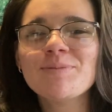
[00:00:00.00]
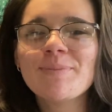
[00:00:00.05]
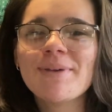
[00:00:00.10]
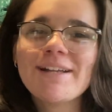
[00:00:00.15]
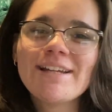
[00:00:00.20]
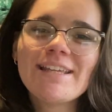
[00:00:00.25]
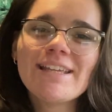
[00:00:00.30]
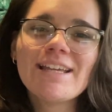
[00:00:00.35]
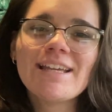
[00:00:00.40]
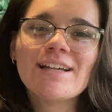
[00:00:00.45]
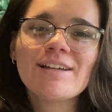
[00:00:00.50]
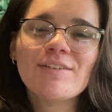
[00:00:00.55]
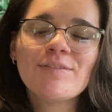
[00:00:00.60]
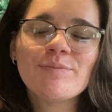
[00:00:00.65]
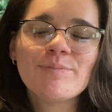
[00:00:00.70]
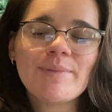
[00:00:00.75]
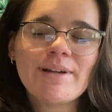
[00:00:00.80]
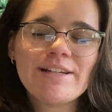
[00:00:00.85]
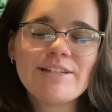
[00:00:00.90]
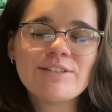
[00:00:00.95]
Maddie of
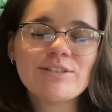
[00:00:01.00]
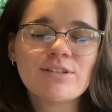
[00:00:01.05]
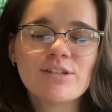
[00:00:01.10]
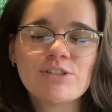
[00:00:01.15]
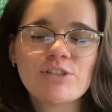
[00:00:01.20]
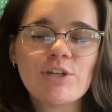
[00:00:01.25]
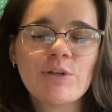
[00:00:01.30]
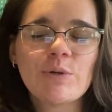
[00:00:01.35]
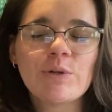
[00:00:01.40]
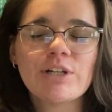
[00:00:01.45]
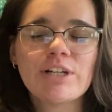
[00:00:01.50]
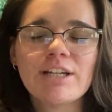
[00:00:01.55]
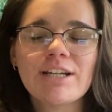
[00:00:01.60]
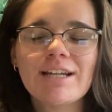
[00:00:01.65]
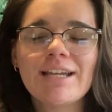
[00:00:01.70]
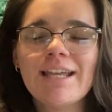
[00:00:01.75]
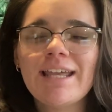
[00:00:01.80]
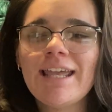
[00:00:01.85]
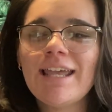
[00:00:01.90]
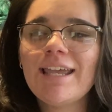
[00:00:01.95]
Maddie's Crochet Corner.
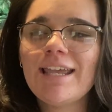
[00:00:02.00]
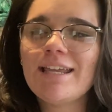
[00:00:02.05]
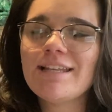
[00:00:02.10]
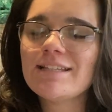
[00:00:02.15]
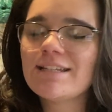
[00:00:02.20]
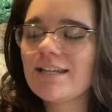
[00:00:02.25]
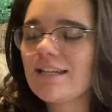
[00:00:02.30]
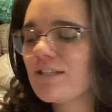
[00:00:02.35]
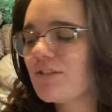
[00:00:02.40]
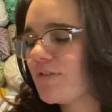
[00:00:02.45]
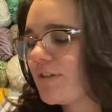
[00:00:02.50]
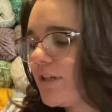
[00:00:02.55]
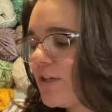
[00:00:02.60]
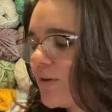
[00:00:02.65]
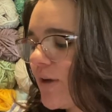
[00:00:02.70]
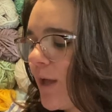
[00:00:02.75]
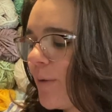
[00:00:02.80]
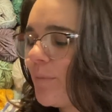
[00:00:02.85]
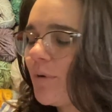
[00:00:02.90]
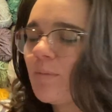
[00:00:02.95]
In today's
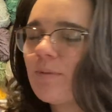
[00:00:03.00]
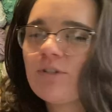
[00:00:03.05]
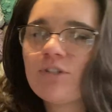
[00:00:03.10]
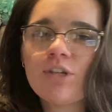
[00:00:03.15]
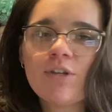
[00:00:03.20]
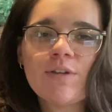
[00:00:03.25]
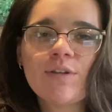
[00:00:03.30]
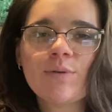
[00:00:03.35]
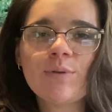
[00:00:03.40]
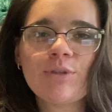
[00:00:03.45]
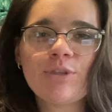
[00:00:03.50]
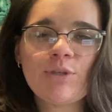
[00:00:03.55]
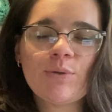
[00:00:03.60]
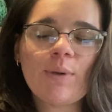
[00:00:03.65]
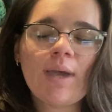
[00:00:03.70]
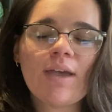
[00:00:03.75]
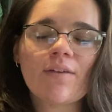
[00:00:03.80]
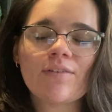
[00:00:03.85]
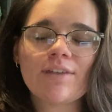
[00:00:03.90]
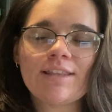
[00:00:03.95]
video, I'm going to be sharing with you
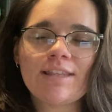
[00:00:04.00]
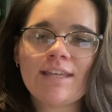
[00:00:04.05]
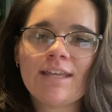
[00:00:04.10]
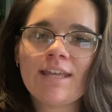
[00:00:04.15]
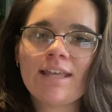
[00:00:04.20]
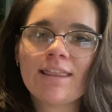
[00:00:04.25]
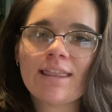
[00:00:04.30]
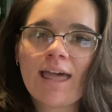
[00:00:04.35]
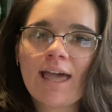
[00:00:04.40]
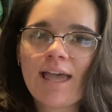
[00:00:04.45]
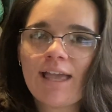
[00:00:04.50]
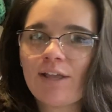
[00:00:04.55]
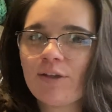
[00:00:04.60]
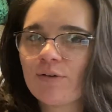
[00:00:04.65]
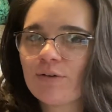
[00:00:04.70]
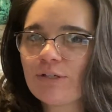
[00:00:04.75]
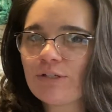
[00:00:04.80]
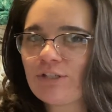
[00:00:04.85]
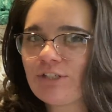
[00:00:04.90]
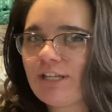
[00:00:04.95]
everything that I
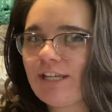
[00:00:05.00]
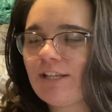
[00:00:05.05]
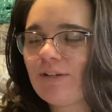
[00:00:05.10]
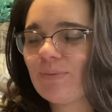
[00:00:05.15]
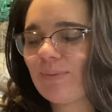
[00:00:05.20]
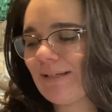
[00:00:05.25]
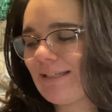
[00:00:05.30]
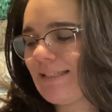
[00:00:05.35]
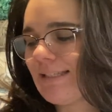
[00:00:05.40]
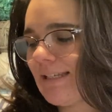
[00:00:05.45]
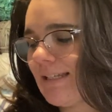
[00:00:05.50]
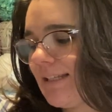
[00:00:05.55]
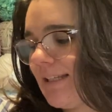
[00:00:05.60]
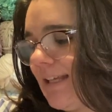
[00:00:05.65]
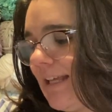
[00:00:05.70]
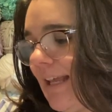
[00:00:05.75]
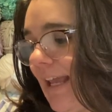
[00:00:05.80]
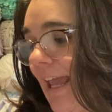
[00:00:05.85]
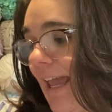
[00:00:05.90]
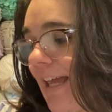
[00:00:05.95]
crocheted
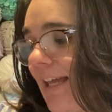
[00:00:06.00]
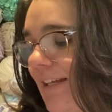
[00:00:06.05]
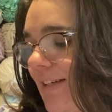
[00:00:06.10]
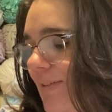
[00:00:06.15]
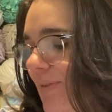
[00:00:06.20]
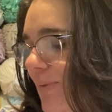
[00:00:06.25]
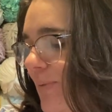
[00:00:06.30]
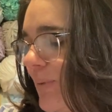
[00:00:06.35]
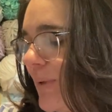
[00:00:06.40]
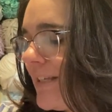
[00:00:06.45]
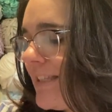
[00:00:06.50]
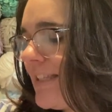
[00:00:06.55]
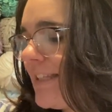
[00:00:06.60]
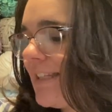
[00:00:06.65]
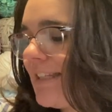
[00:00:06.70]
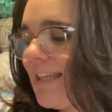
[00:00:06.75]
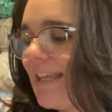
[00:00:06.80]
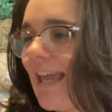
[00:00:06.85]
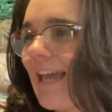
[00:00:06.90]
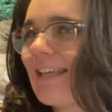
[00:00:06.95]
recently, and
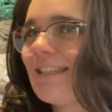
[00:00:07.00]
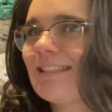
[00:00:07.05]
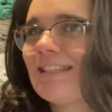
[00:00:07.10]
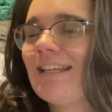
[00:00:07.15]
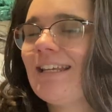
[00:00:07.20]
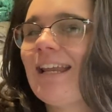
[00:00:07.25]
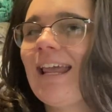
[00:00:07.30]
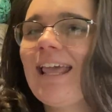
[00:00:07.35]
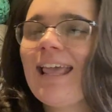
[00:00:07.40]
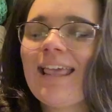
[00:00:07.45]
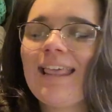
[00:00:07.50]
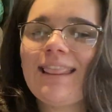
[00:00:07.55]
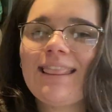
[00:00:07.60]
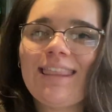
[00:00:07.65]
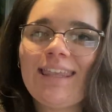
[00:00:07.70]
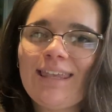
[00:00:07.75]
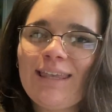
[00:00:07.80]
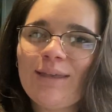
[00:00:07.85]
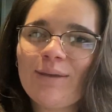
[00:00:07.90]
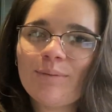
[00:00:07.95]
recently as in
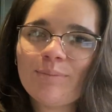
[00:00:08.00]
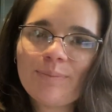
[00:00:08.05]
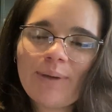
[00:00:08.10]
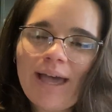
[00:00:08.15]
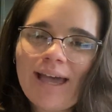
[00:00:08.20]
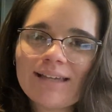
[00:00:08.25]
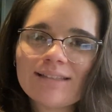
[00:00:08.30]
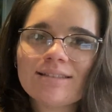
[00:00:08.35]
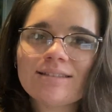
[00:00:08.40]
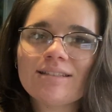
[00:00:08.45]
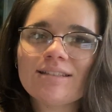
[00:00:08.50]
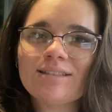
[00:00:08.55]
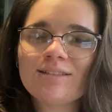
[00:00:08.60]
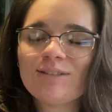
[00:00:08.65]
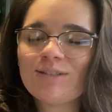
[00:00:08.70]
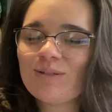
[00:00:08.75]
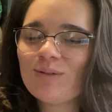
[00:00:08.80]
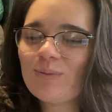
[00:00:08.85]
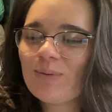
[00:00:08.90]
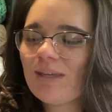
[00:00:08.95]
the past
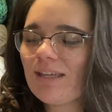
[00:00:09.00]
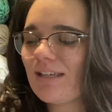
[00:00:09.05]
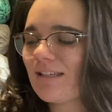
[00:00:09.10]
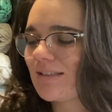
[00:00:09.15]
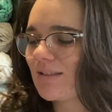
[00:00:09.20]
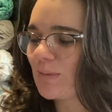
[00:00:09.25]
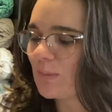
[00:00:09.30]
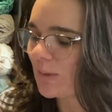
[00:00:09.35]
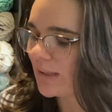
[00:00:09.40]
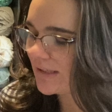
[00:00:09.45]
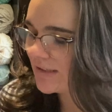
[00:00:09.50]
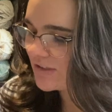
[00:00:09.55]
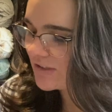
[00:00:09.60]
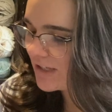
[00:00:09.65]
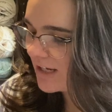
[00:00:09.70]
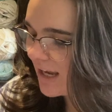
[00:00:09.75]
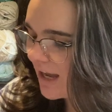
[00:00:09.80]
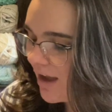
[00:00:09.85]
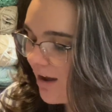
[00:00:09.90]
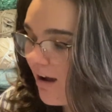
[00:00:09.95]
2 weeks, which
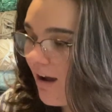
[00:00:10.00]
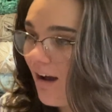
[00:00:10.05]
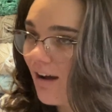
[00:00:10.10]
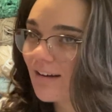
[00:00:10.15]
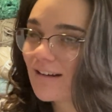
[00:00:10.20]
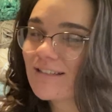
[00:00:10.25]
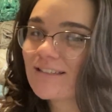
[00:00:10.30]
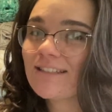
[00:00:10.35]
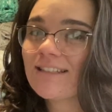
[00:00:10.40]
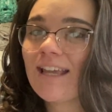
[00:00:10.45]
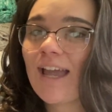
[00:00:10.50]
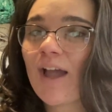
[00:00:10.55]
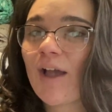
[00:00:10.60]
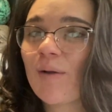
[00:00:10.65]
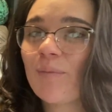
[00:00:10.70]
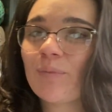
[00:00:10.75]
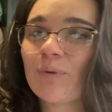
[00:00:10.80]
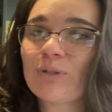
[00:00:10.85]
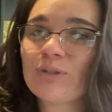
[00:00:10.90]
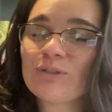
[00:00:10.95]
honestly,
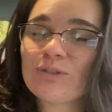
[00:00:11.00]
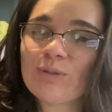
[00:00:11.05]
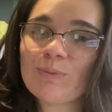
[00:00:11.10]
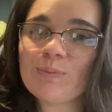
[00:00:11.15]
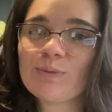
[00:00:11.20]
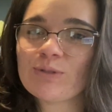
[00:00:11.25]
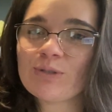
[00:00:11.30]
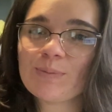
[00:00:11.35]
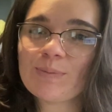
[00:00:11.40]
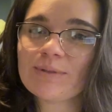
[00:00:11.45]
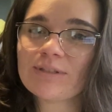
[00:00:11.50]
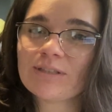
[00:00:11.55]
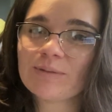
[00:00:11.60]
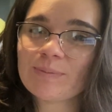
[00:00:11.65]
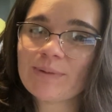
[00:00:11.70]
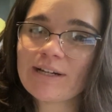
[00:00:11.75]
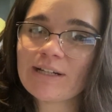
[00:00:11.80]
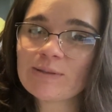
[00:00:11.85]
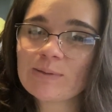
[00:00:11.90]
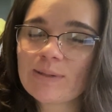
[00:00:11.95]
I'm super
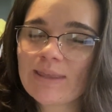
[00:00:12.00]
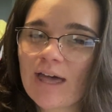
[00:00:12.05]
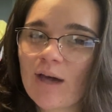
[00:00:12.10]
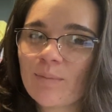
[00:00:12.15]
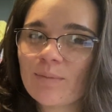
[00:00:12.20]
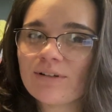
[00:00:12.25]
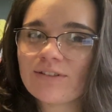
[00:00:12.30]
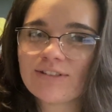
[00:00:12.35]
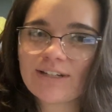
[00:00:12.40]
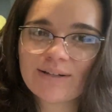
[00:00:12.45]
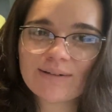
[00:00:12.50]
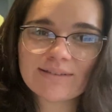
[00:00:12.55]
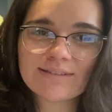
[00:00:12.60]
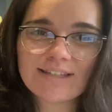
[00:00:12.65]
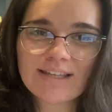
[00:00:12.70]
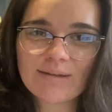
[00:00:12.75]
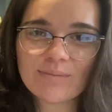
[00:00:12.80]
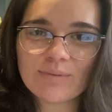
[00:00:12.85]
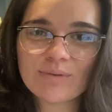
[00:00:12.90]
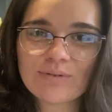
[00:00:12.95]
surprised with how much I was
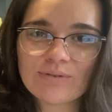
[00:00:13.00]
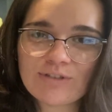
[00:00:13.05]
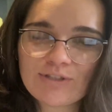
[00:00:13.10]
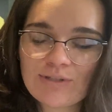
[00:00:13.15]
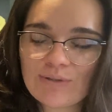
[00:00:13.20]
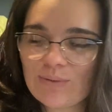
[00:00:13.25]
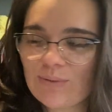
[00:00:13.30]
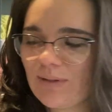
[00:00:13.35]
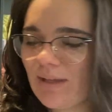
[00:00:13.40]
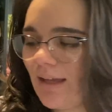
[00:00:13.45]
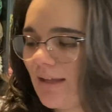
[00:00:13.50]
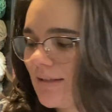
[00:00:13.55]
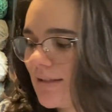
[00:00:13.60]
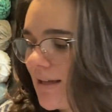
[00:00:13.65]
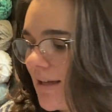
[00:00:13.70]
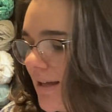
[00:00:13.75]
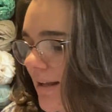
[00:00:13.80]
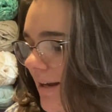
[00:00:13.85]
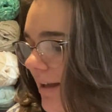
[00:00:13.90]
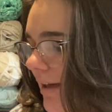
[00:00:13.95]
able to get
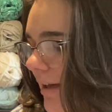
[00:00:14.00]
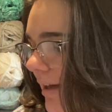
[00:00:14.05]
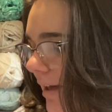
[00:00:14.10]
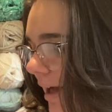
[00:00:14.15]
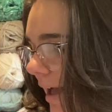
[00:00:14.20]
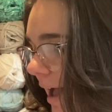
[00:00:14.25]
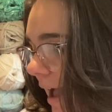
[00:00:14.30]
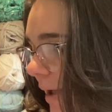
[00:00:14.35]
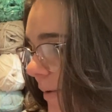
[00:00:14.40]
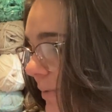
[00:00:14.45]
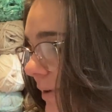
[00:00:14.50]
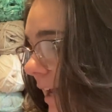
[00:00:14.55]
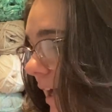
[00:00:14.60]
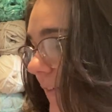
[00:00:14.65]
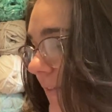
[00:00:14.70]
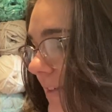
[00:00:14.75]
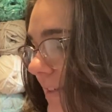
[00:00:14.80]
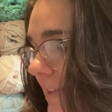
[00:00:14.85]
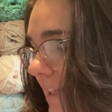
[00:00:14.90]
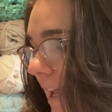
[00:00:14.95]
done. I would
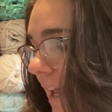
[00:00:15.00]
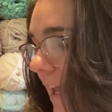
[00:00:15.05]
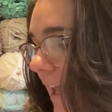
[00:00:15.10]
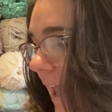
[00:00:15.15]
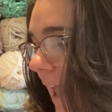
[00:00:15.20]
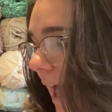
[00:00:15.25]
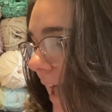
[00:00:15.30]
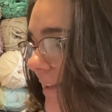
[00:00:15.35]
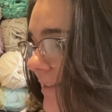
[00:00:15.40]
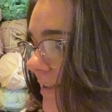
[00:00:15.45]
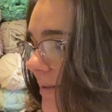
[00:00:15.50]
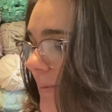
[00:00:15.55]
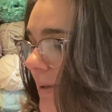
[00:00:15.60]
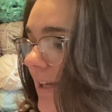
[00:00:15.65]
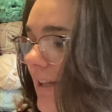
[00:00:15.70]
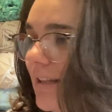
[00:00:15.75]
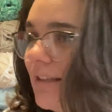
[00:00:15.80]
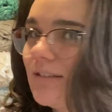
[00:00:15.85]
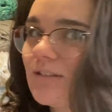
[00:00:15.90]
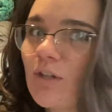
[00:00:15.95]
have to say it has to be
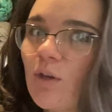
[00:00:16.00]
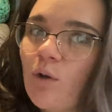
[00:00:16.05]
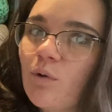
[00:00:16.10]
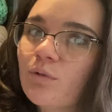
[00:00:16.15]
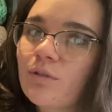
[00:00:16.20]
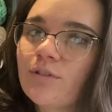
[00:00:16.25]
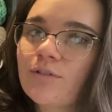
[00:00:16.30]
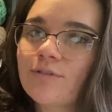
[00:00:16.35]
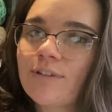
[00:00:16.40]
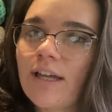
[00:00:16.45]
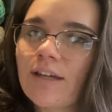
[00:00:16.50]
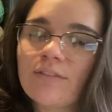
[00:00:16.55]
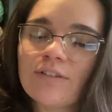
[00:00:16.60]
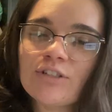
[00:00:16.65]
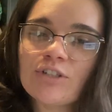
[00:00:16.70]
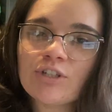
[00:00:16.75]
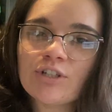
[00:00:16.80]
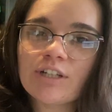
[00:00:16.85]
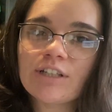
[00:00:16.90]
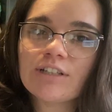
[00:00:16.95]
at least over
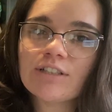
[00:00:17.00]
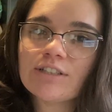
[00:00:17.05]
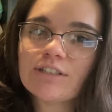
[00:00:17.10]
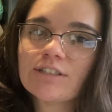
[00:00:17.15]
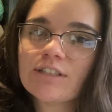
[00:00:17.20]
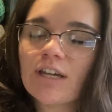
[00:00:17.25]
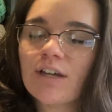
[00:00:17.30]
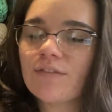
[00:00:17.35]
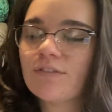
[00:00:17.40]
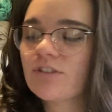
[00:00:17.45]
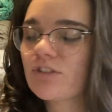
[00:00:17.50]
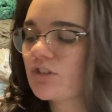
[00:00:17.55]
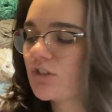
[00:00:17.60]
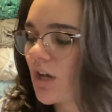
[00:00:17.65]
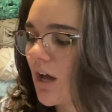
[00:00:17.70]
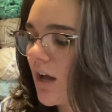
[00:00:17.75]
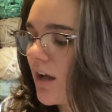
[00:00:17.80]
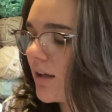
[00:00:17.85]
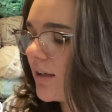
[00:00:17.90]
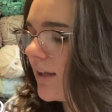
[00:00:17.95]
$500 of
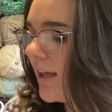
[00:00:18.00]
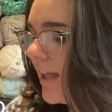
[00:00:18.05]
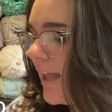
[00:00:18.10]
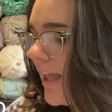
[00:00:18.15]
stock.